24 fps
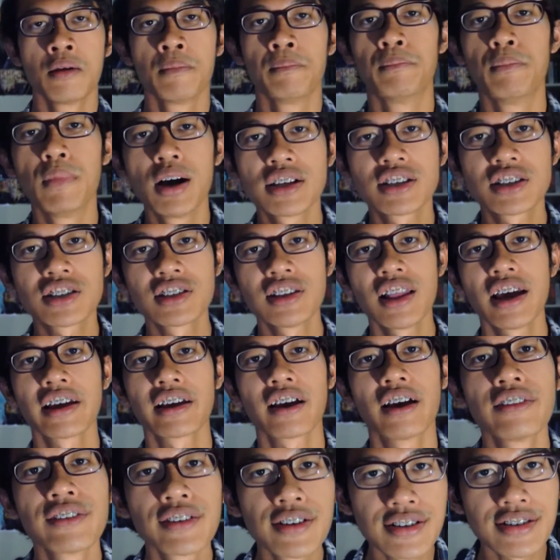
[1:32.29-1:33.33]
Much
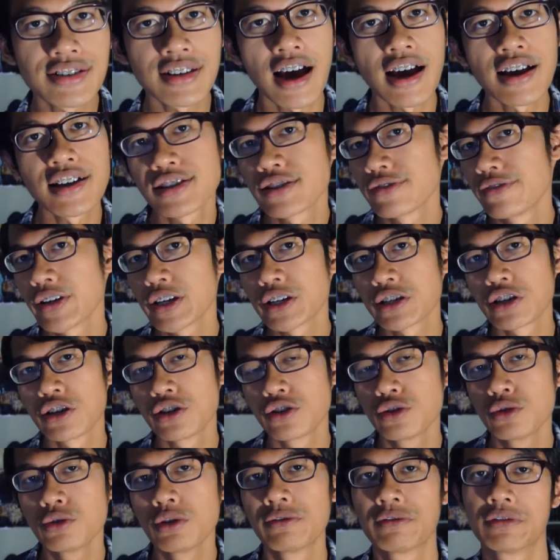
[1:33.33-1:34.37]
like other science
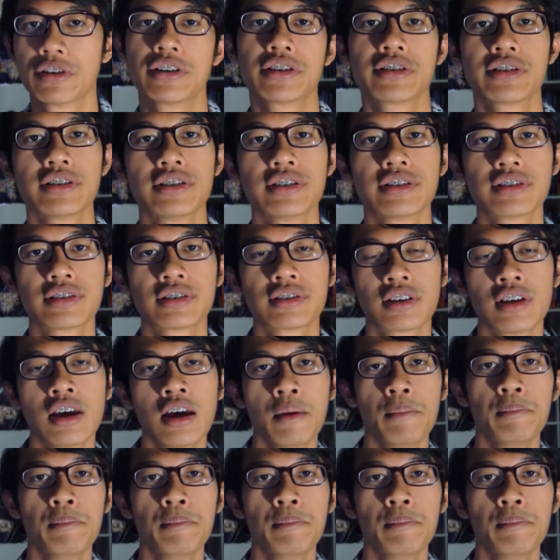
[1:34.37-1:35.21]
fiction universes,